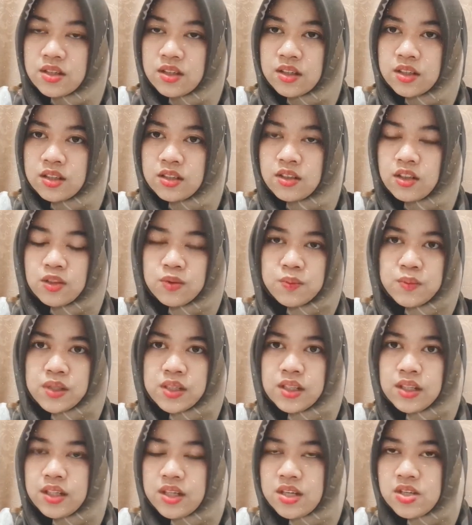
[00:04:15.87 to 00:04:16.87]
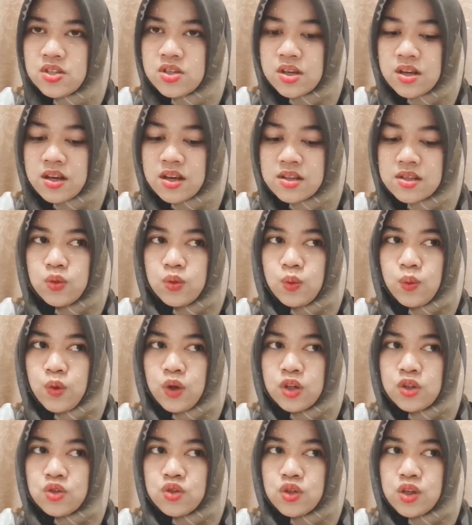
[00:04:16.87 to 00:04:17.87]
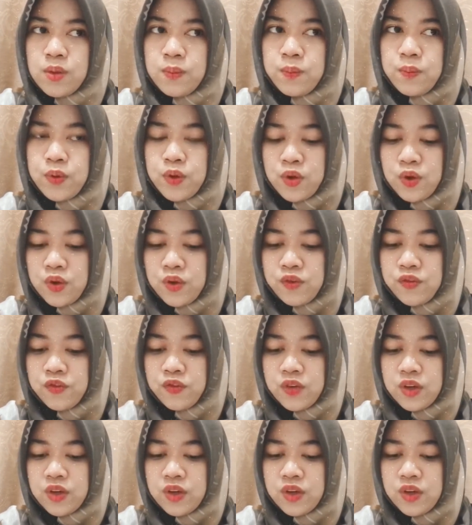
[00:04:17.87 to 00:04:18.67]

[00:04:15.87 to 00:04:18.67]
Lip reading: not merely just want to improve